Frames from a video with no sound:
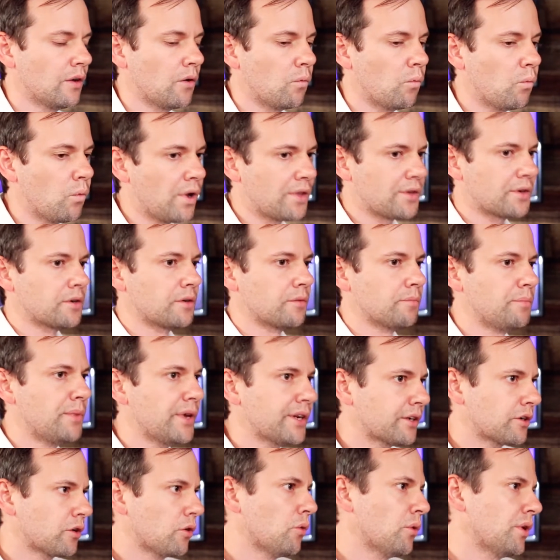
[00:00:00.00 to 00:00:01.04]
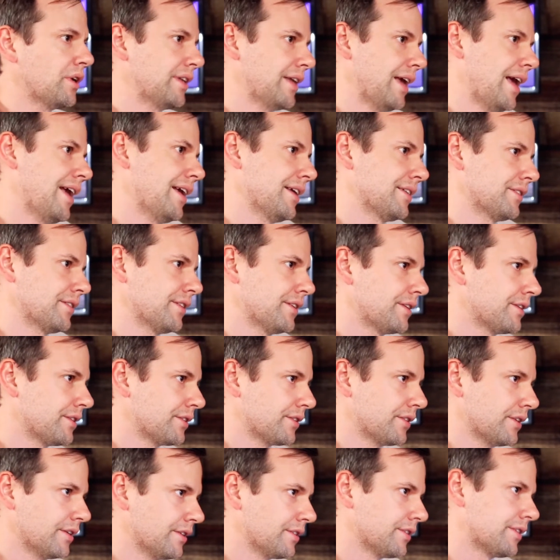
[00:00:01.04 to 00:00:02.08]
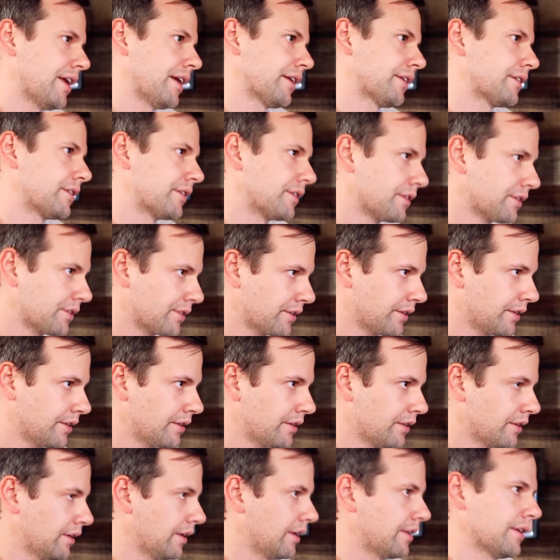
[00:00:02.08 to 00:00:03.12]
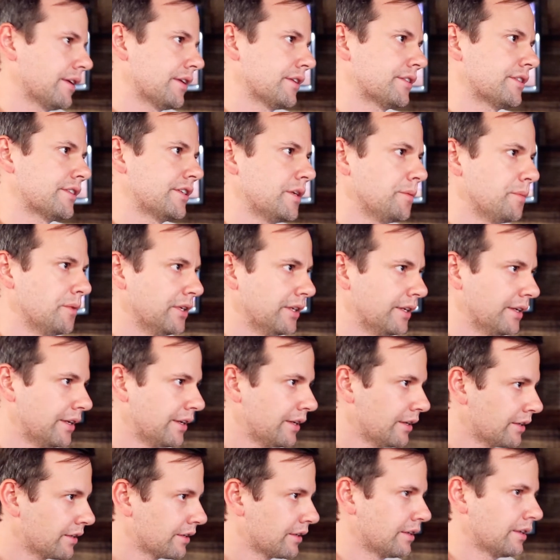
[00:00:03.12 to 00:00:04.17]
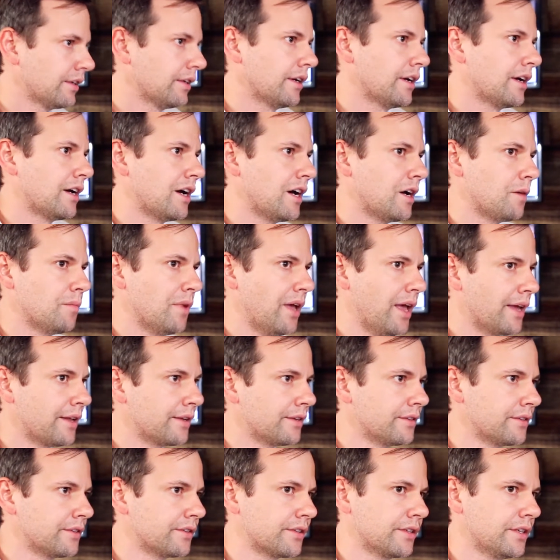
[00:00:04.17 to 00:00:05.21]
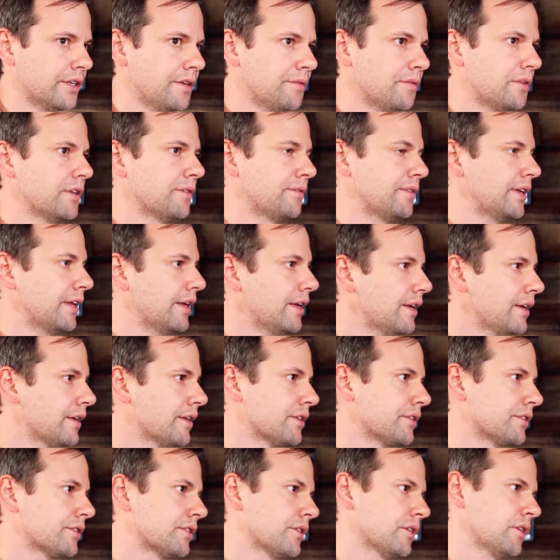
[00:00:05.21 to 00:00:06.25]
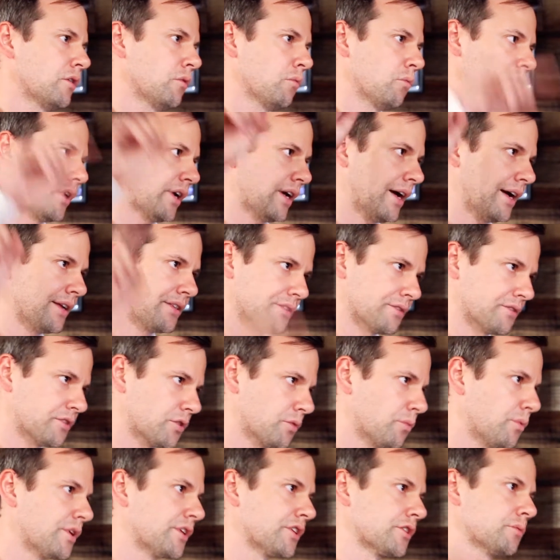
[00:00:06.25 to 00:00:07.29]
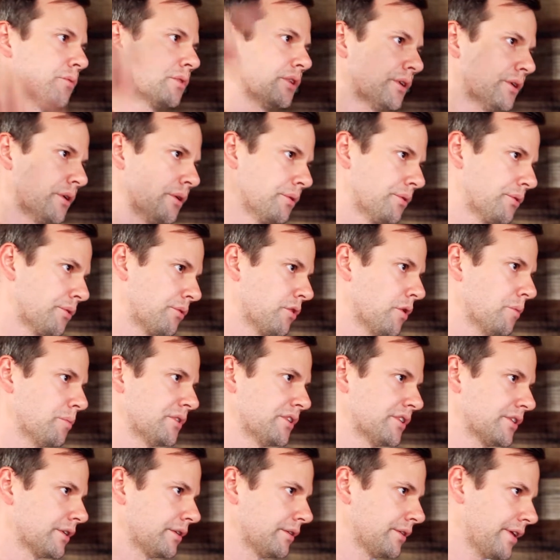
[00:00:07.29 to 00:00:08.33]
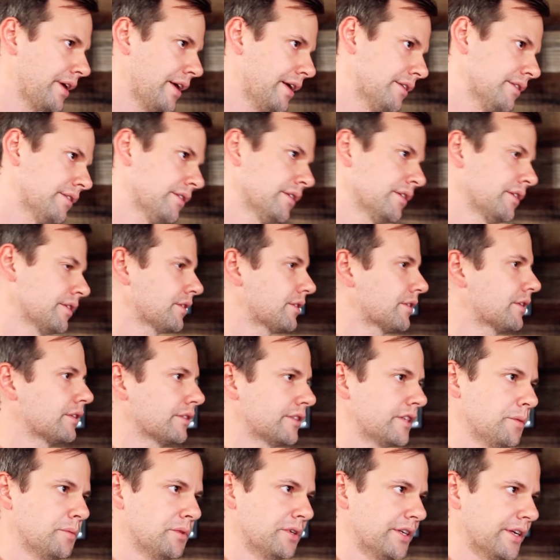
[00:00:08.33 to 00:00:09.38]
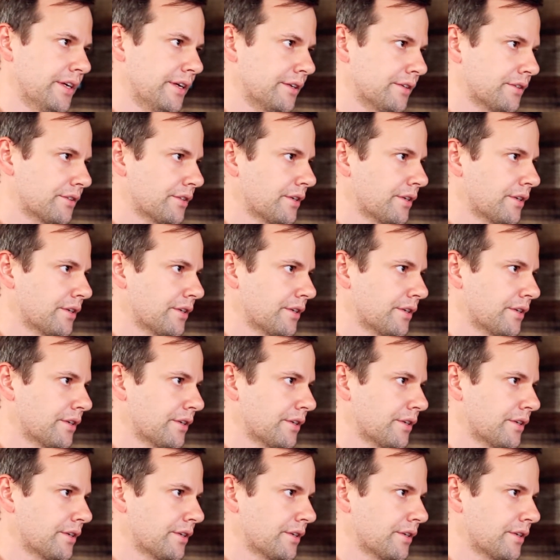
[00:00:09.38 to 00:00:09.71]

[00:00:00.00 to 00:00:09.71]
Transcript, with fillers: Whether Bitcoin as is that currency, I think is TBD. And even if it is, what kinds of swings will it go through up until then? Still TBD.